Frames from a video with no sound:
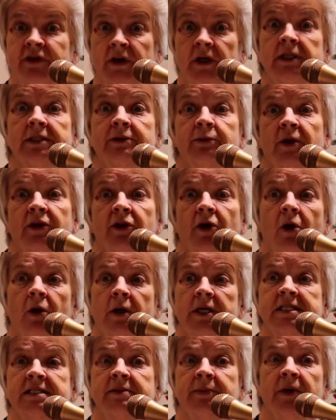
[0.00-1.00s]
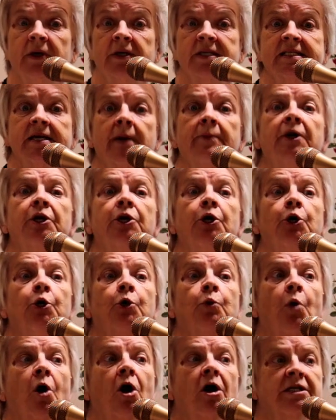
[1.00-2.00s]
filled with the Holy Spirit. Someone
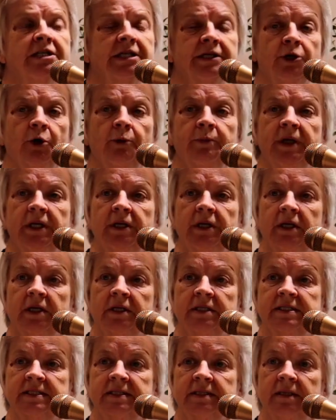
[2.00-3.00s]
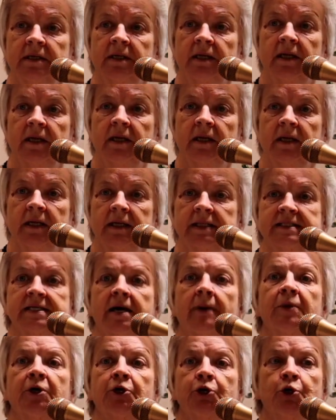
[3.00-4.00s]
who walked in obedience.
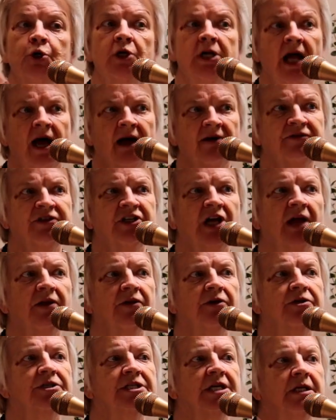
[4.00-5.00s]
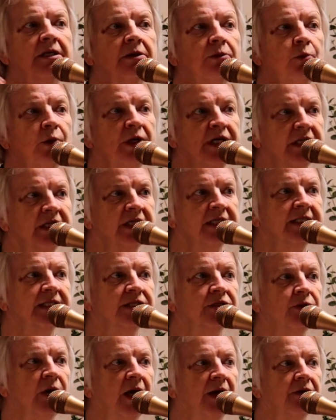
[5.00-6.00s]
Someone who loved others and
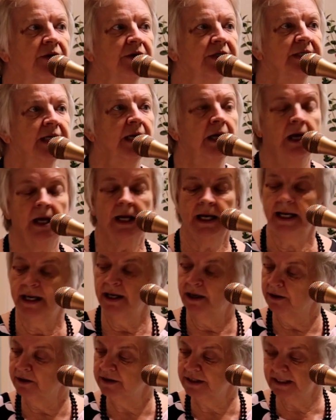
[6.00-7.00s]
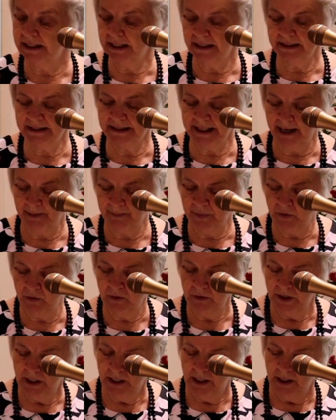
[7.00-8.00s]
witnessed to others. Here's the
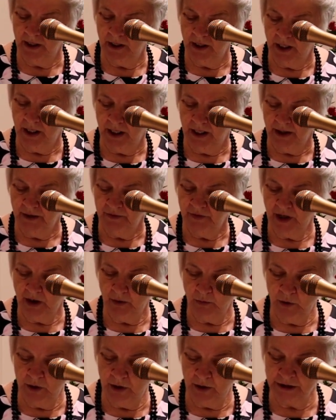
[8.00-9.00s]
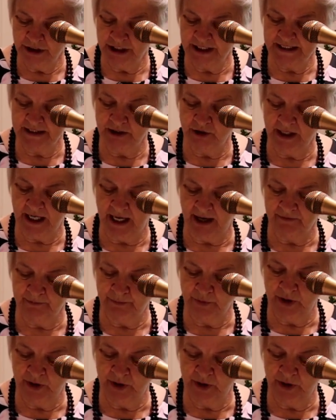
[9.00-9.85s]
example that we'll just look at